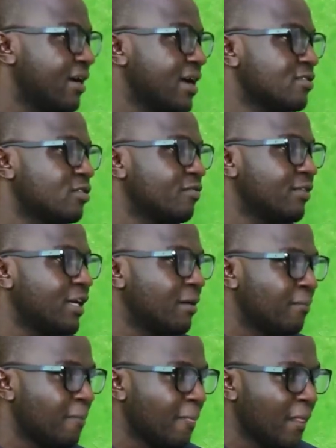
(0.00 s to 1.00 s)
the areas of
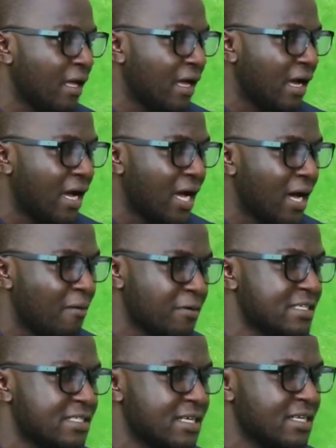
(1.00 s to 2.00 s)

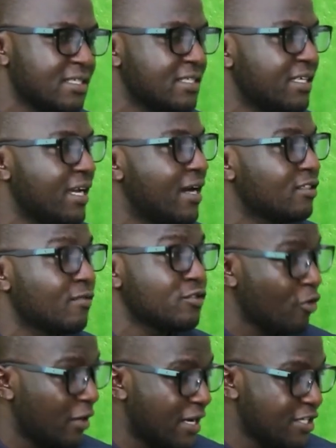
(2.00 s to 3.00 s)
research, in the areas of
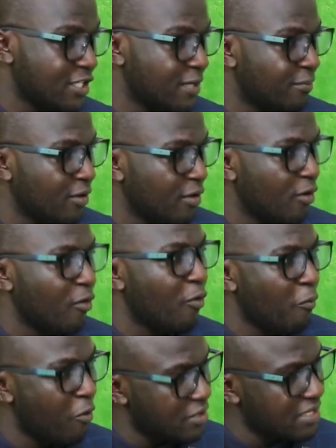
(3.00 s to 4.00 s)
scholarship?
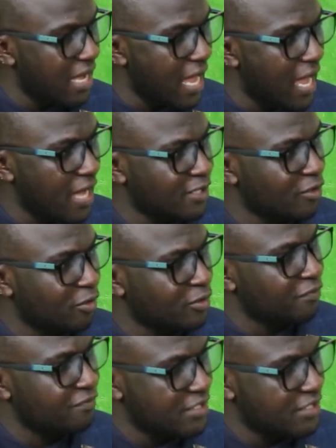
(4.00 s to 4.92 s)
What are your